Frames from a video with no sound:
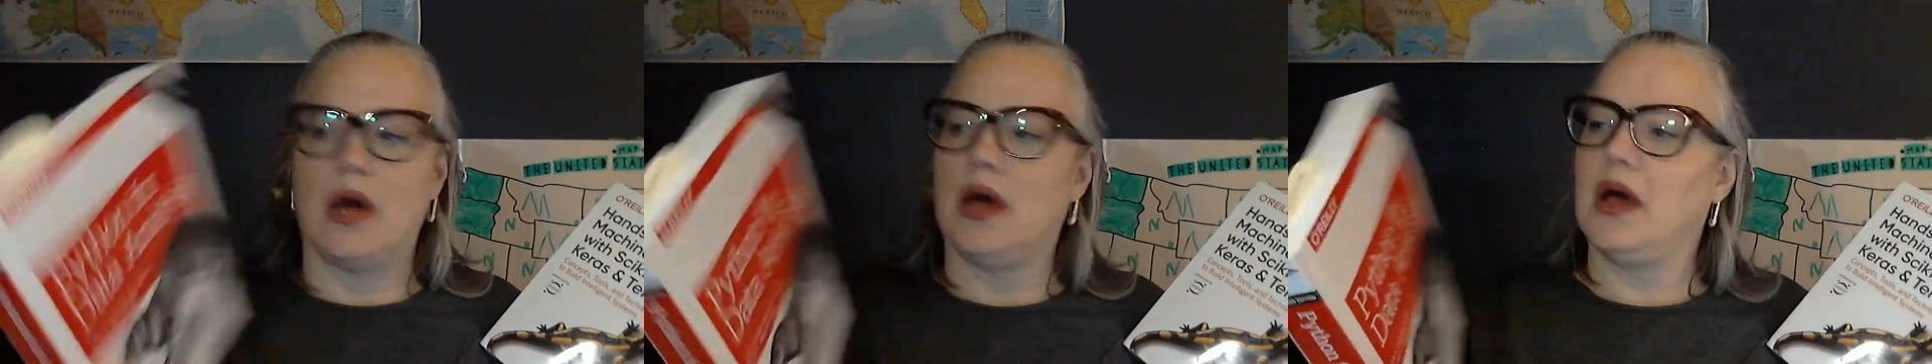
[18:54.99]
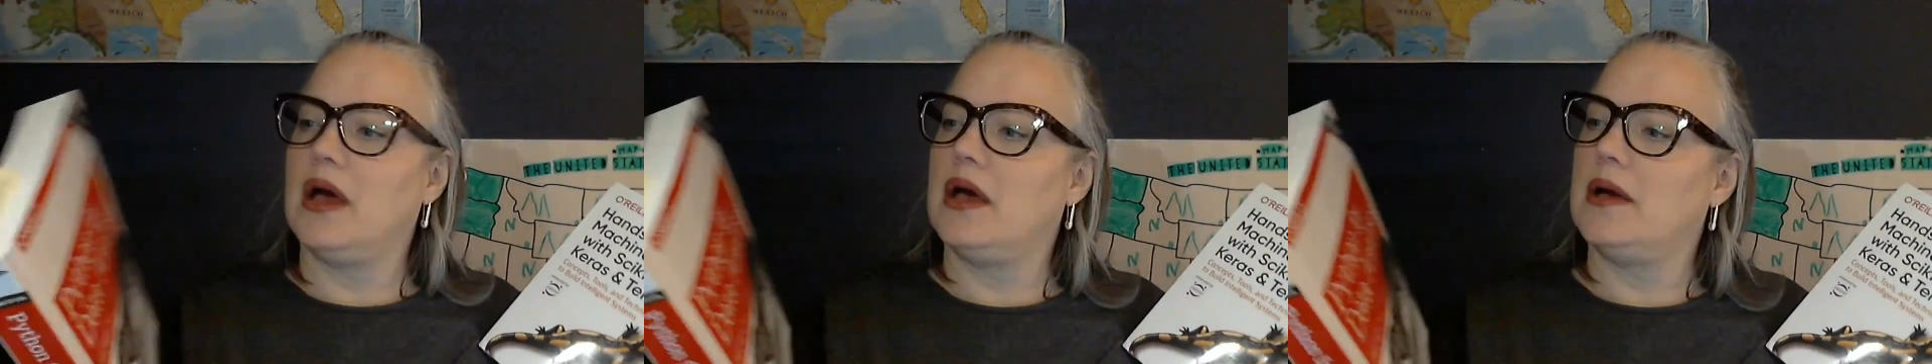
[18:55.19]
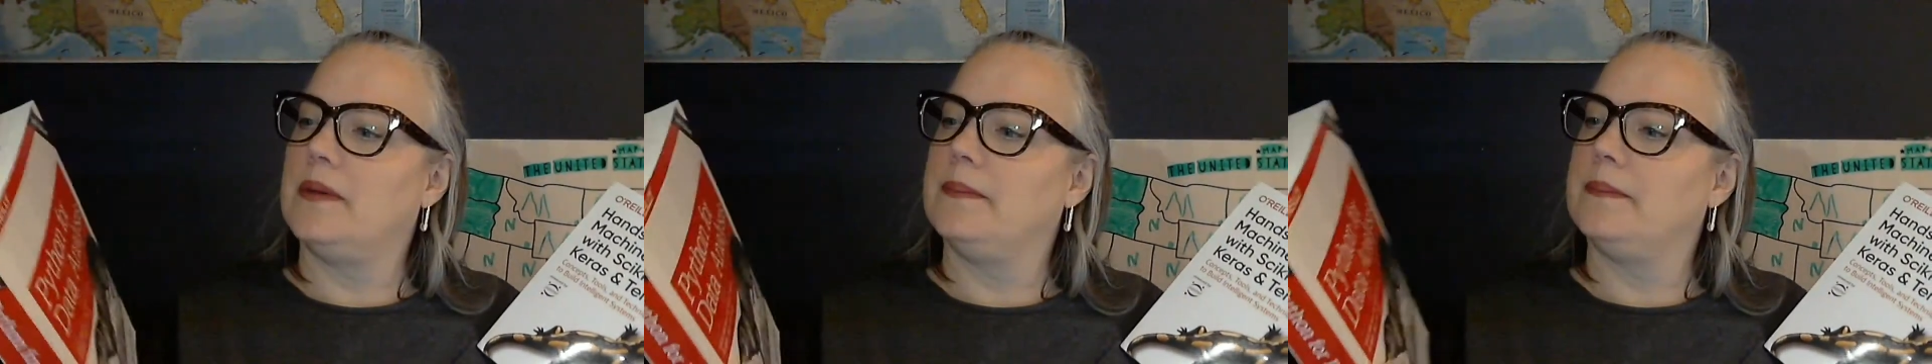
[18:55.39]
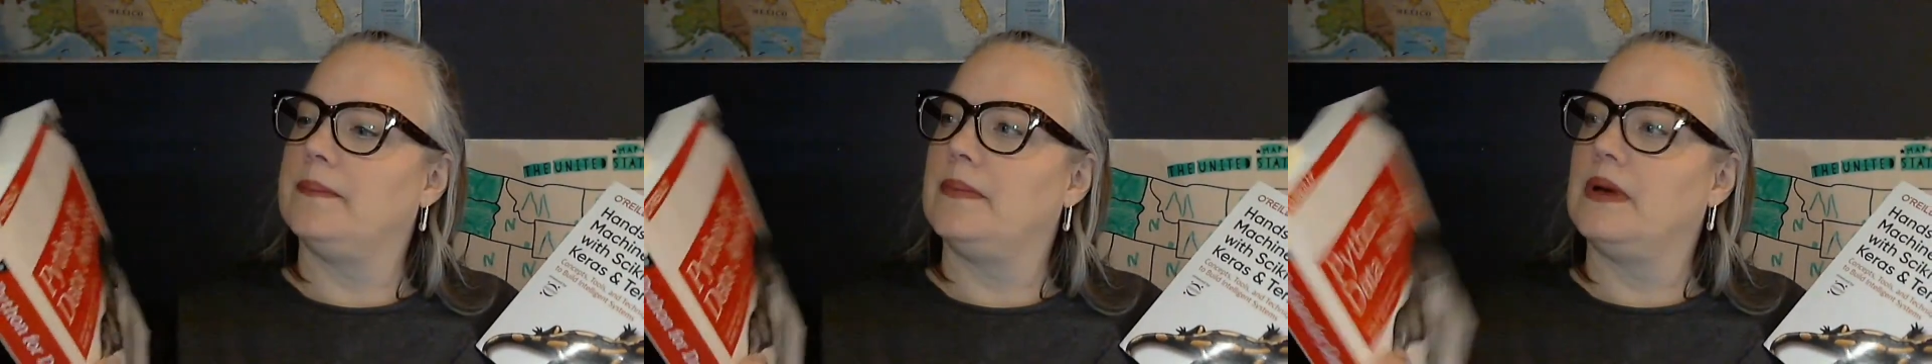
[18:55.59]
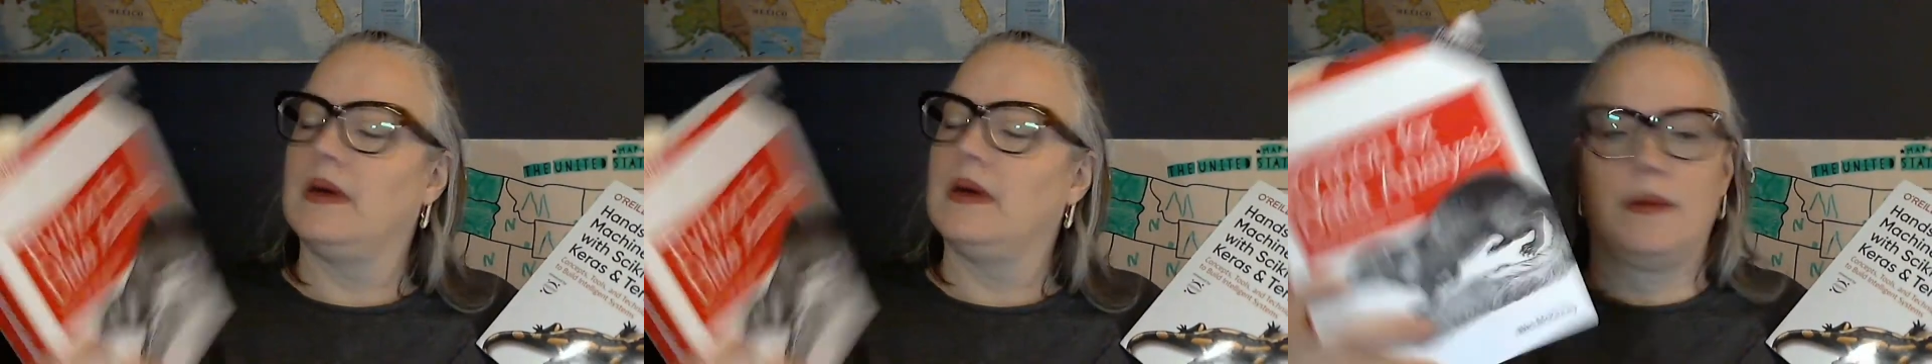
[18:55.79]

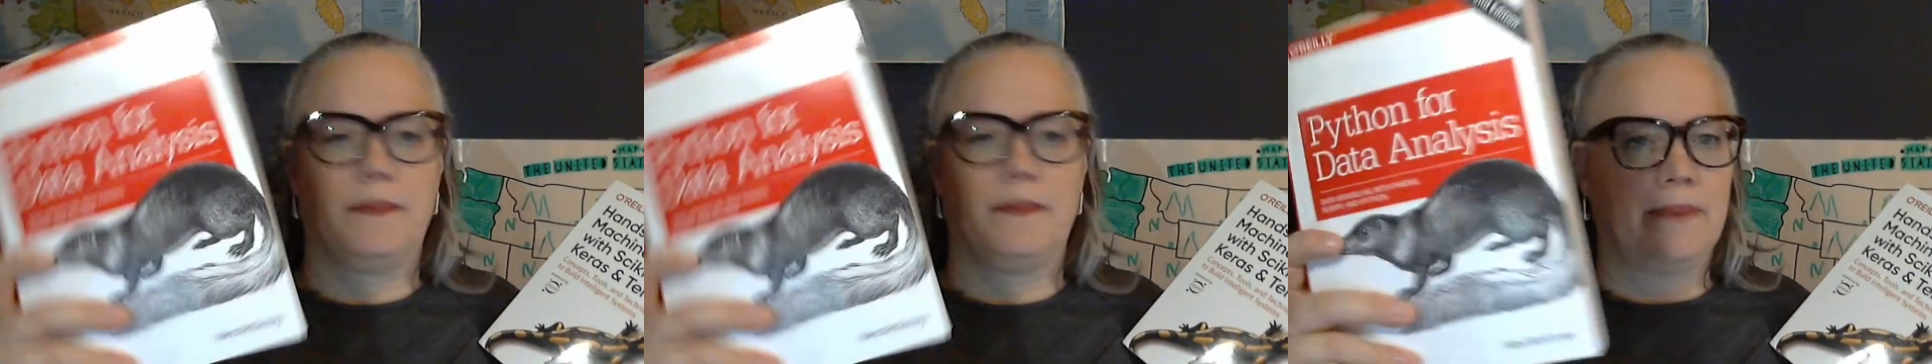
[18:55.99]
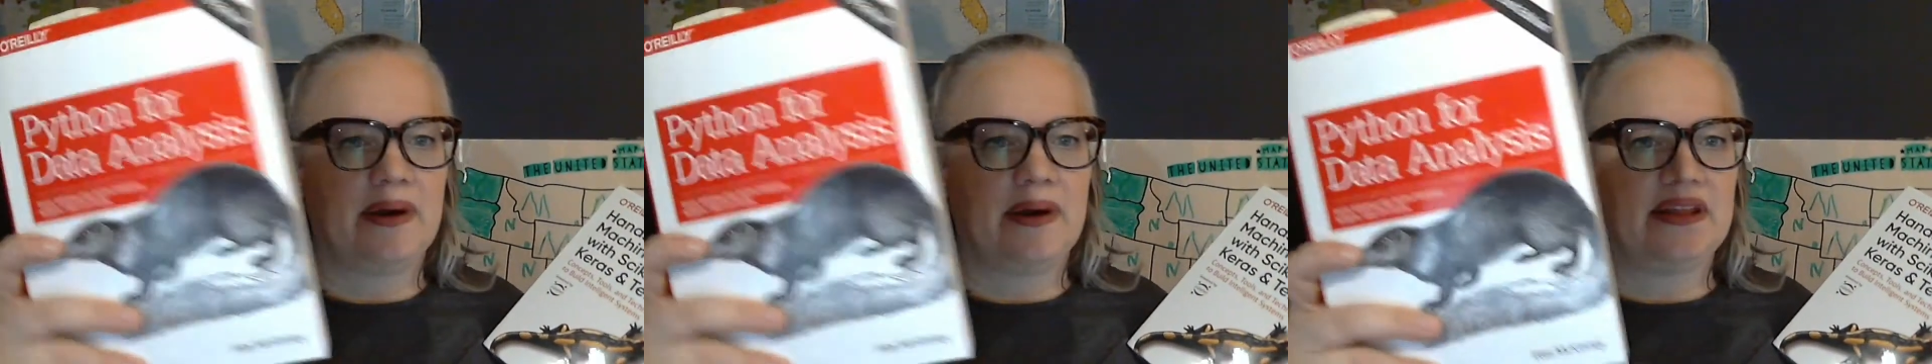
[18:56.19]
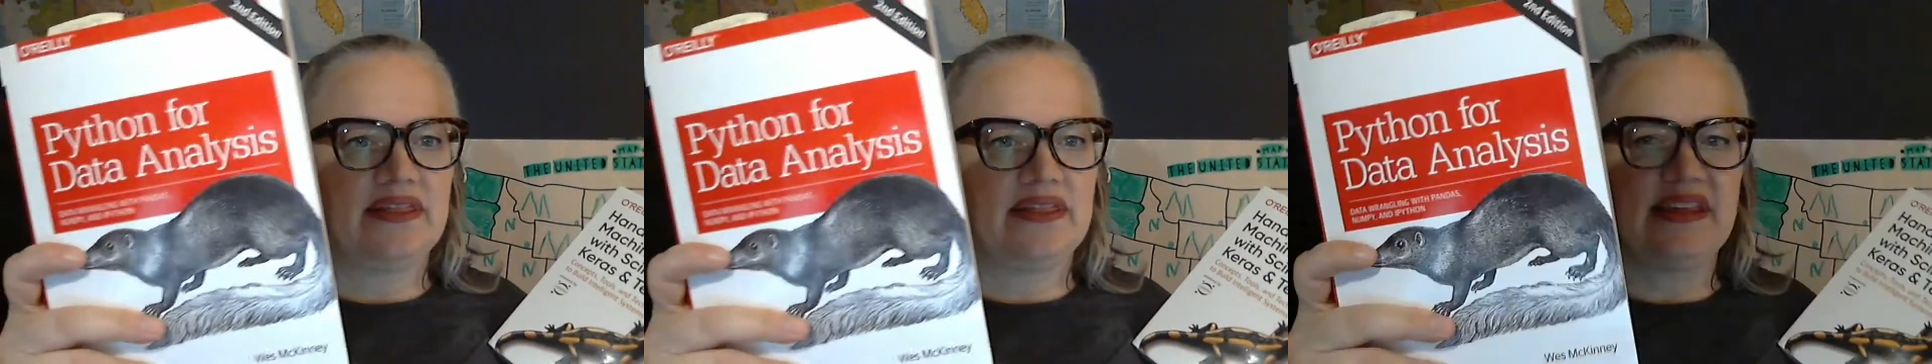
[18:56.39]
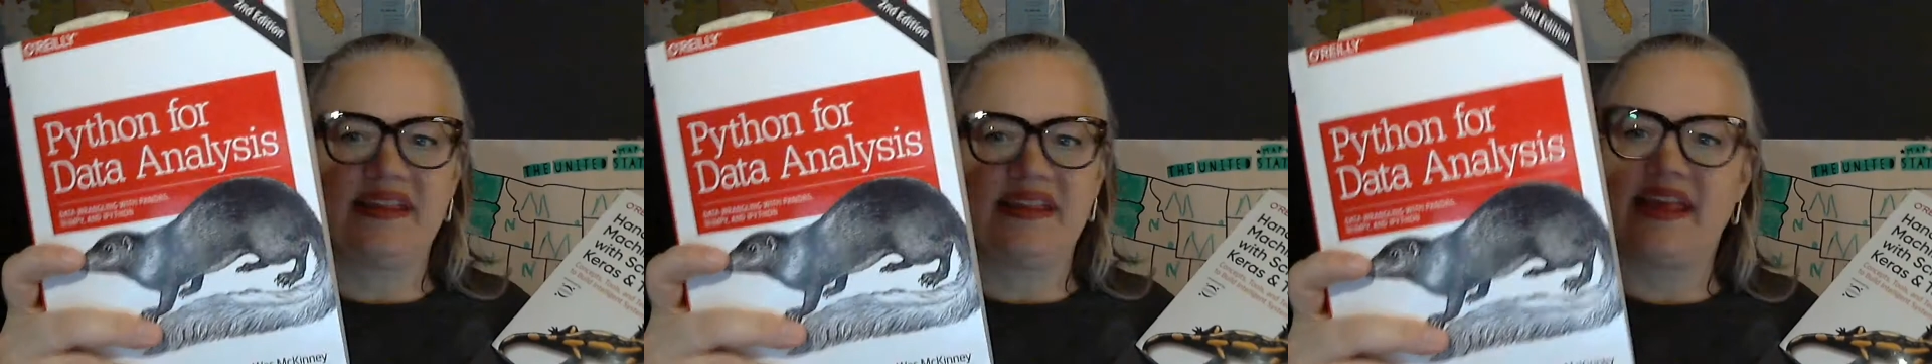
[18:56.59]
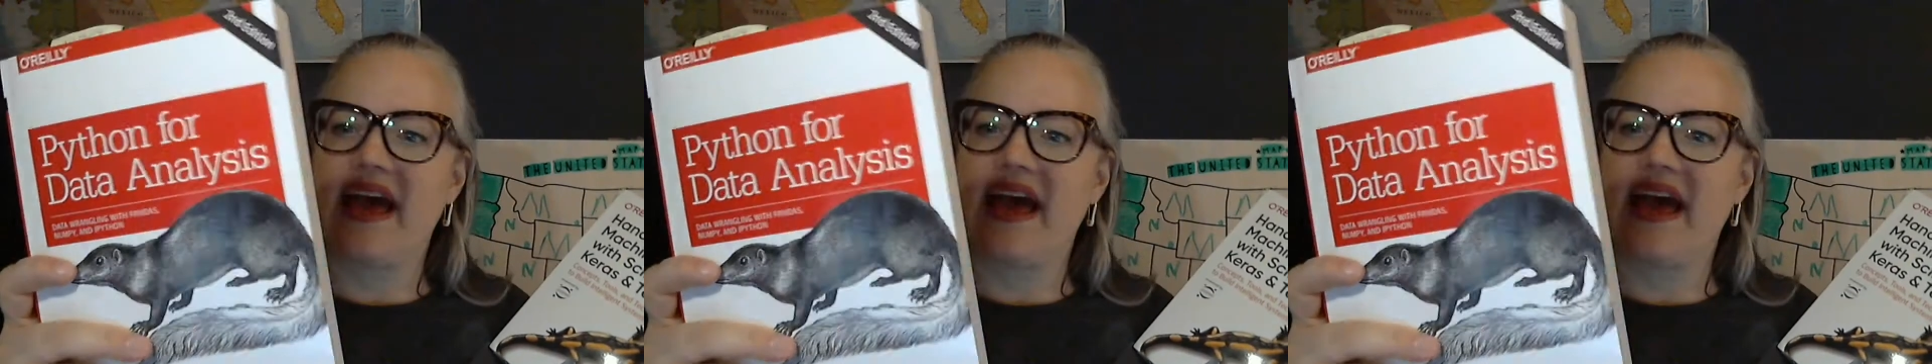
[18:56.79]
But this